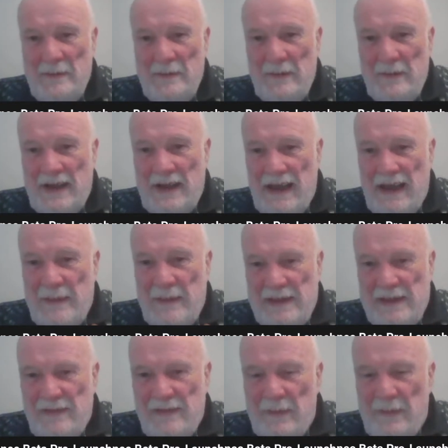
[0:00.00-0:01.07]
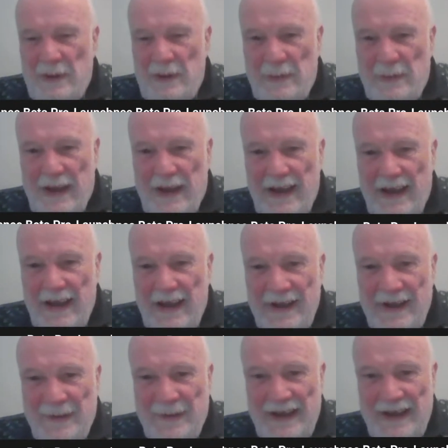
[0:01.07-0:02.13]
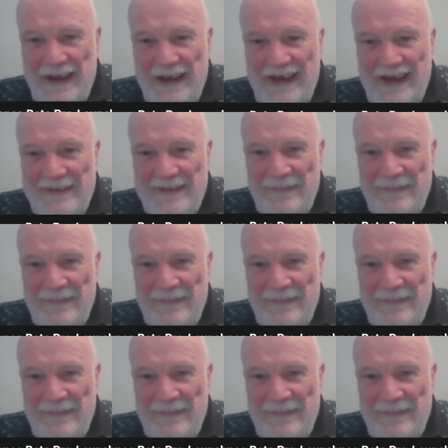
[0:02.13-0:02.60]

but he claims he's from the UK. Okay.